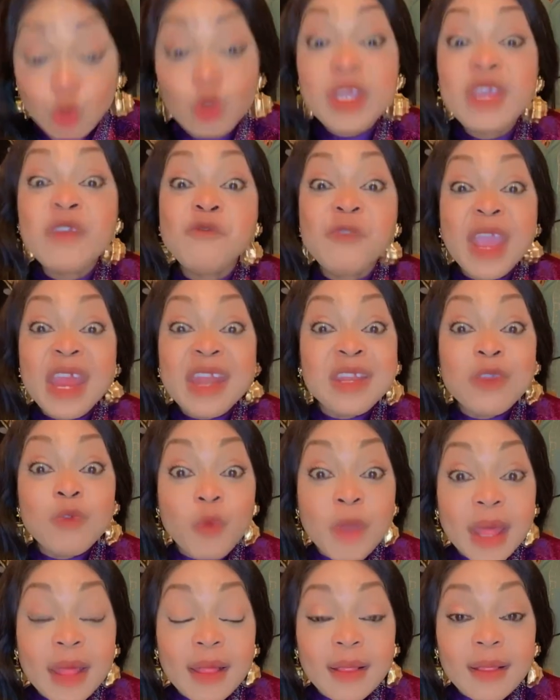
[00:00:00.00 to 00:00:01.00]
doing very
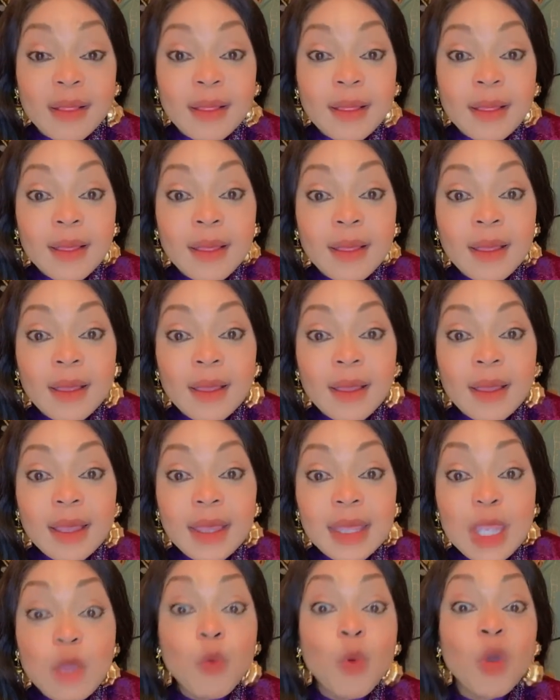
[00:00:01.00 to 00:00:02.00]
well.
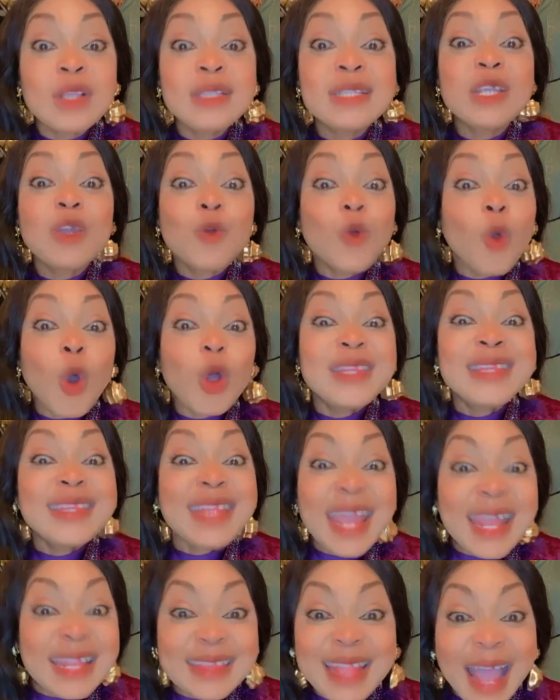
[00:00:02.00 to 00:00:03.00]
He was the
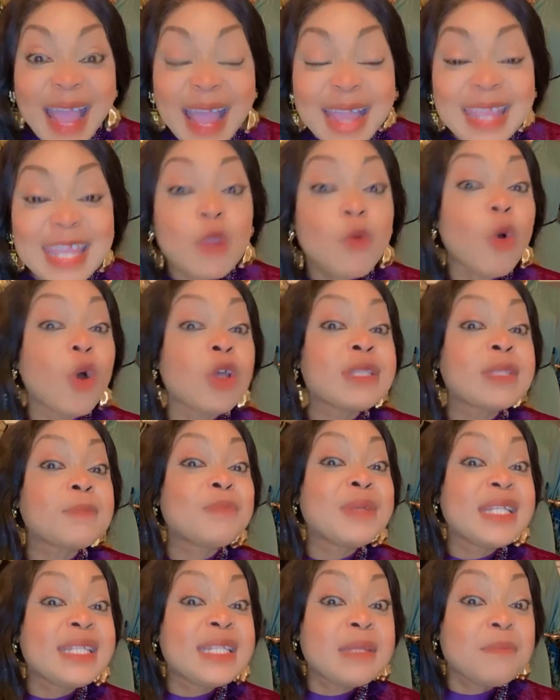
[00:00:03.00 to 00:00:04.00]
contender. He was
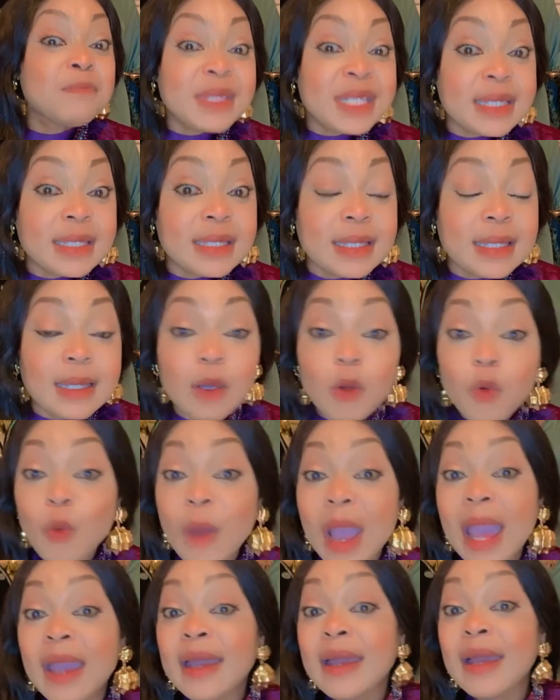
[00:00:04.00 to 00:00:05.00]
PDP,
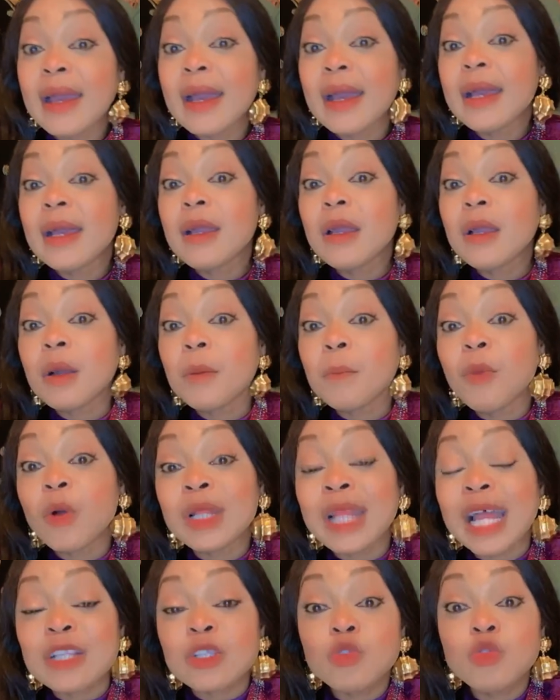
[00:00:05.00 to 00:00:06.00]
while
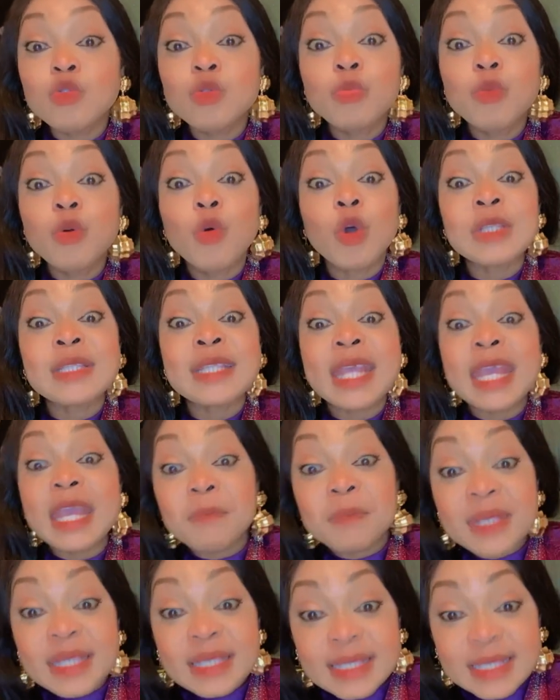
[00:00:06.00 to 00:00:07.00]
Bola Tinubu was
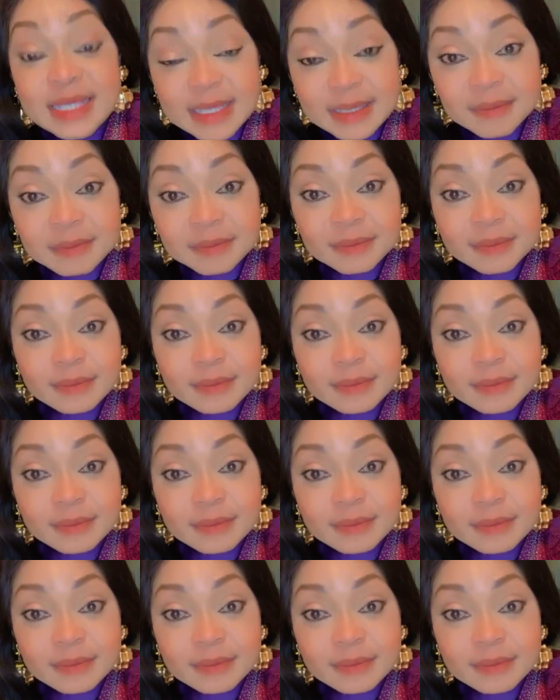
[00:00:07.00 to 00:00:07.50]
APC.